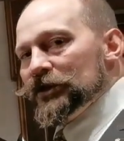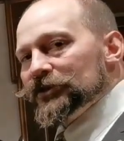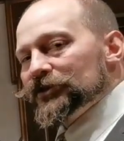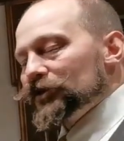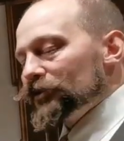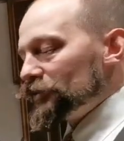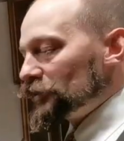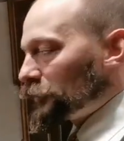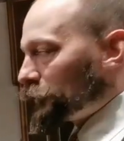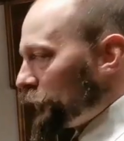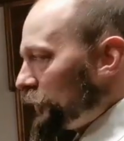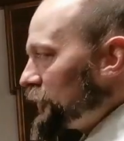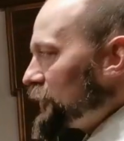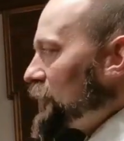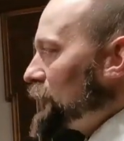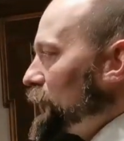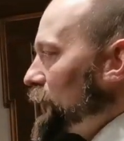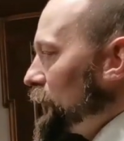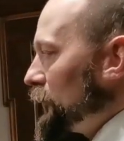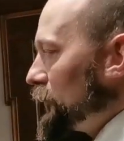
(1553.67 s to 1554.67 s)
So
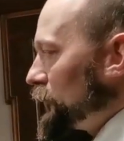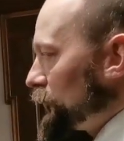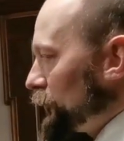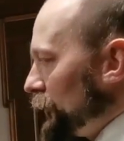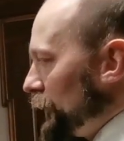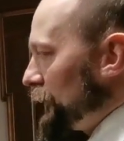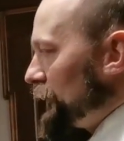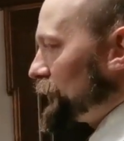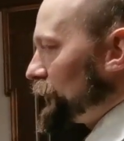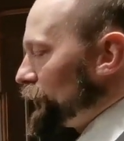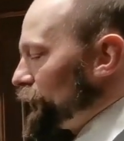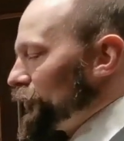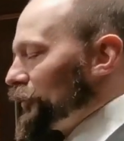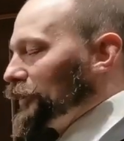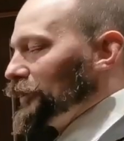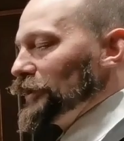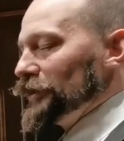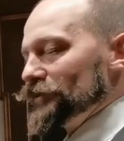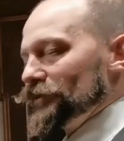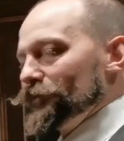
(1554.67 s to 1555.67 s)
especially when you're trying to
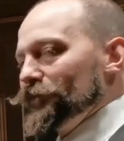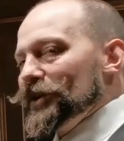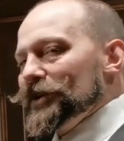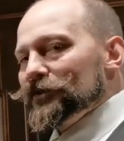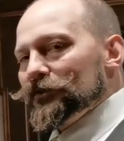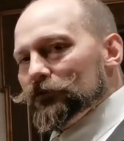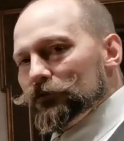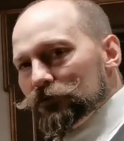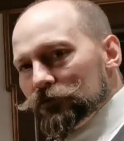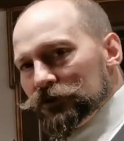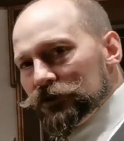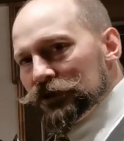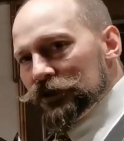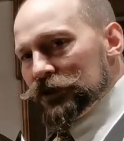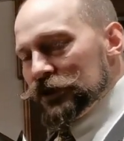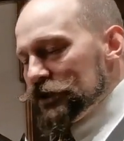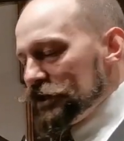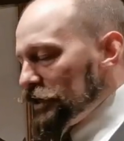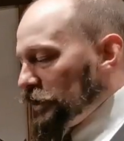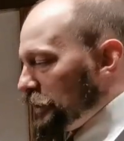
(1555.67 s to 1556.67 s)
ride into battle,
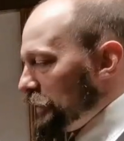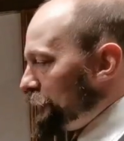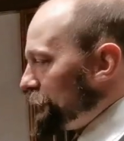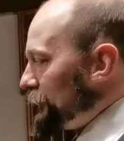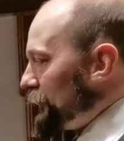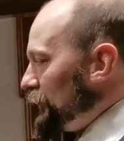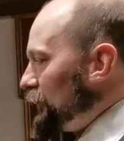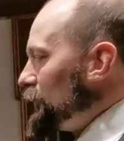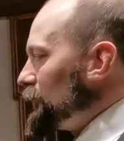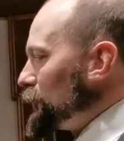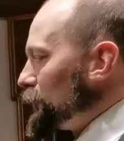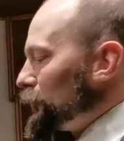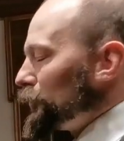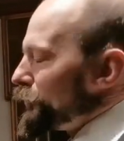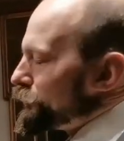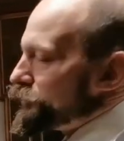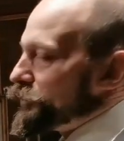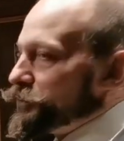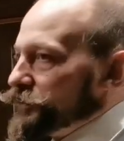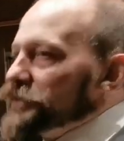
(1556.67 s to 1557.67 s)
you
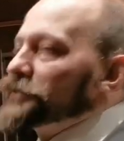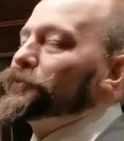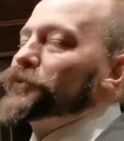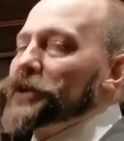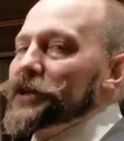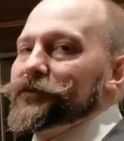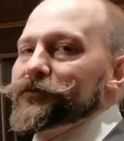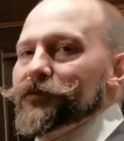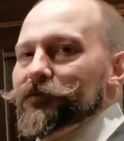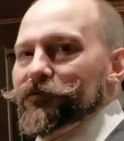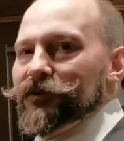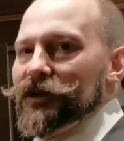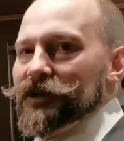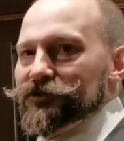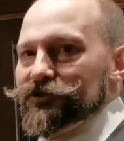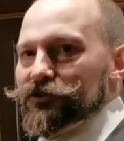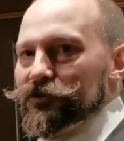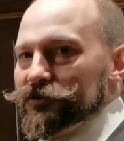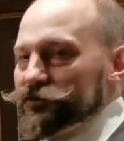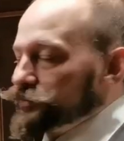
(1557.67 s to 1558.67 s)
probably would leave the
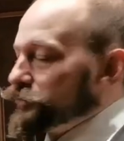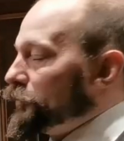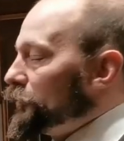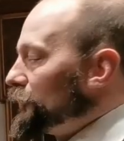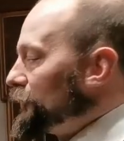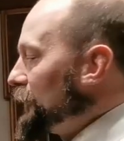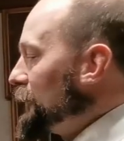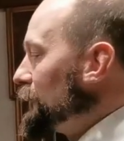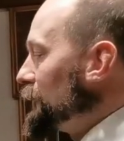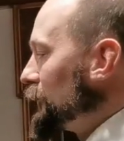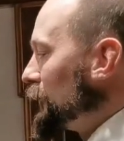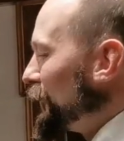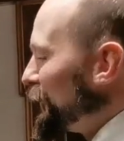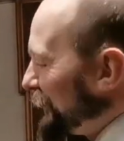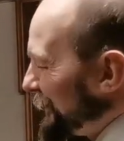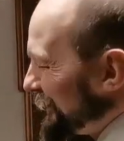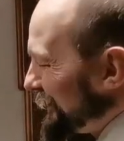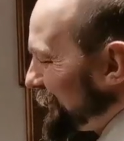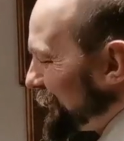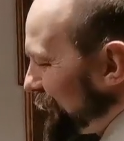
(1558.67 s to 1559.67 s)
Flan Shards off, even though
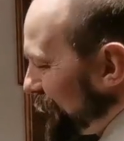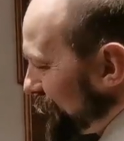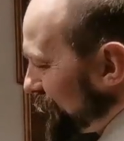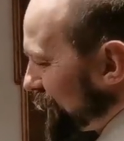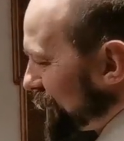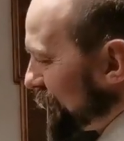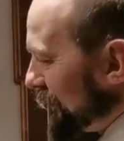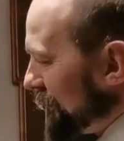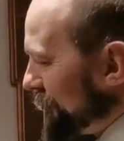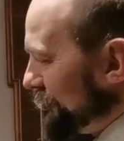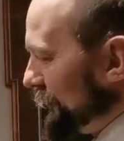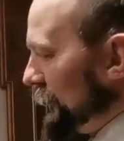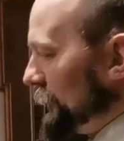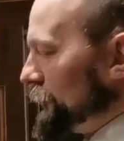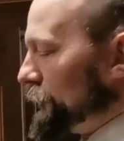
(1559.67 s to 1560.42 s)
it does give an